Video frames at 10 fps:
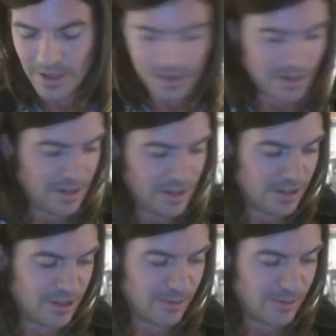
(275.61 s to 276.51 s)
In at
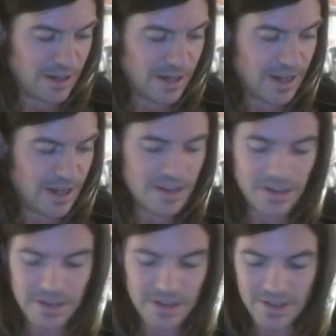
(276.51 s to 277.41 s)
number
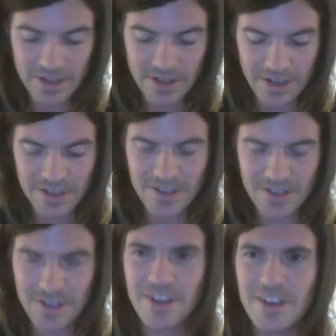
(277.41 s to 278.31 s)
8 is
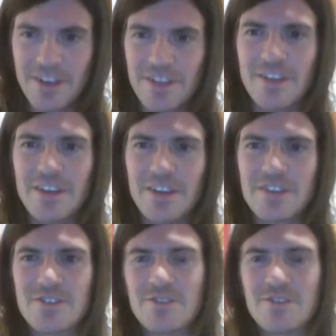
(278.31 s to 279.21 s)
the next
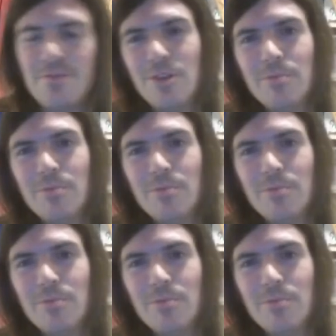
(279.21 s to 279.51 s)
number